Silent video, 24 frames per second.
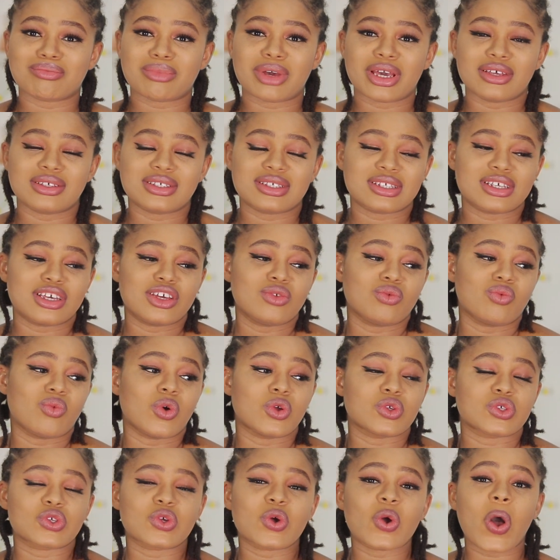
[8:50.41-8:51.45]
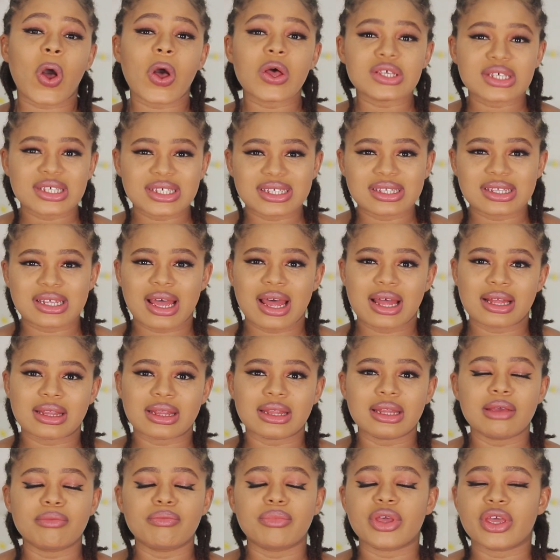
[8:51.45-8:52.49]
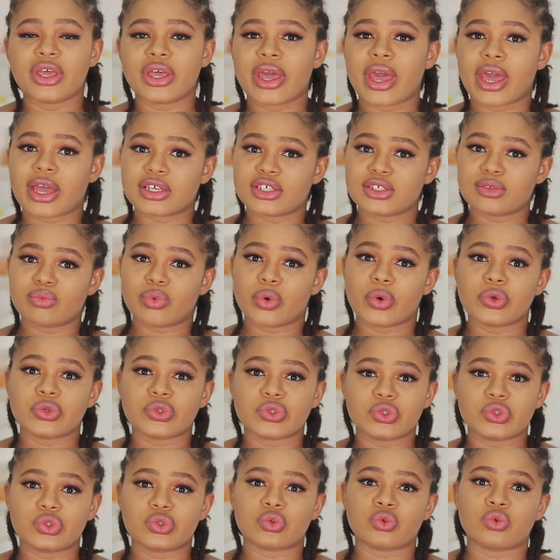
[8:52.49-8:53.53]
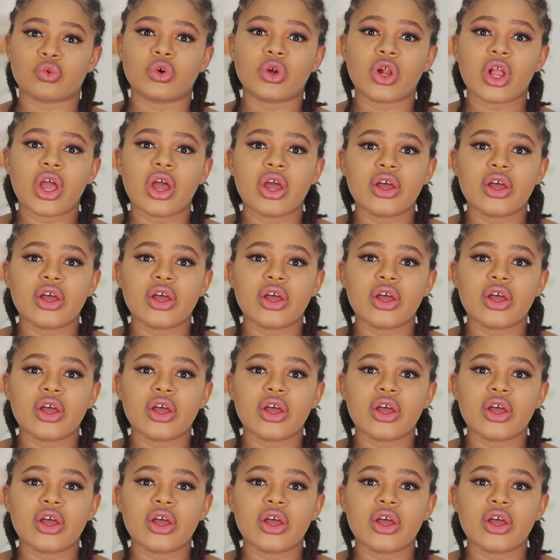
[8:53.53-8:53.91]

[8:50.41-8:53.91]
My skin was constantly being exposed to